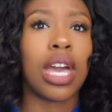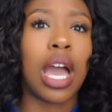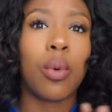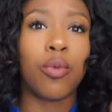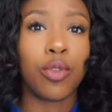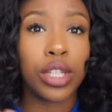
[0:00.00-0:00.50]

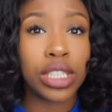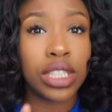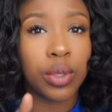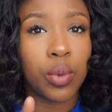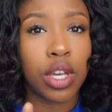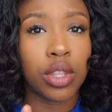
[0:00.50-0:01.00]
I
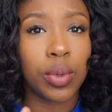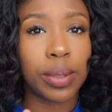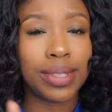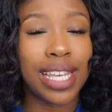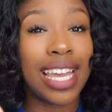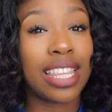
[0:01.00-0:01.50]
recently went on the
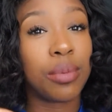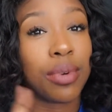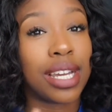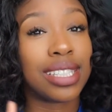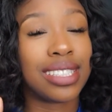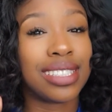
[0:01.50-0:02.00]
website and the
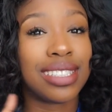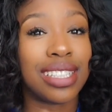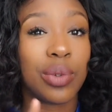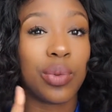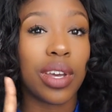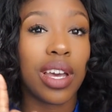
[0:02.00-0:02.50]
prices
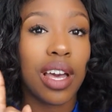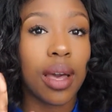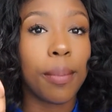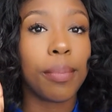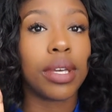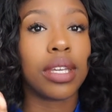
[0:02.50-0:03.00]
did went
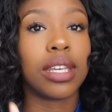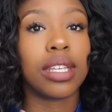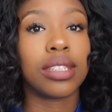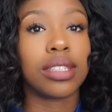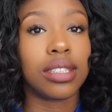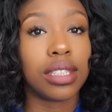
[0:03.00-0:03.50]
up, but
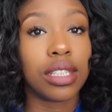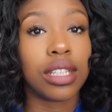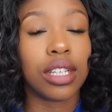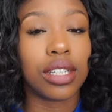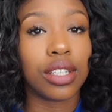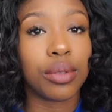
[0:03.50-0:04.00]
it's still
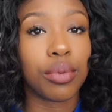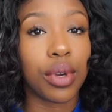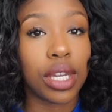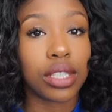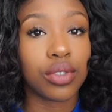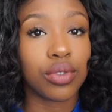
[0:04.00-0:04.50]
a good
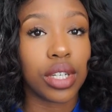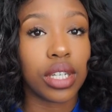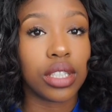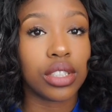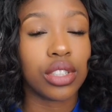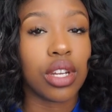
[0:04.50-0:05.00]
price
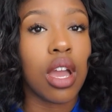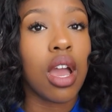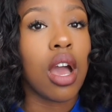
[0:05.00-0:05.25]
range.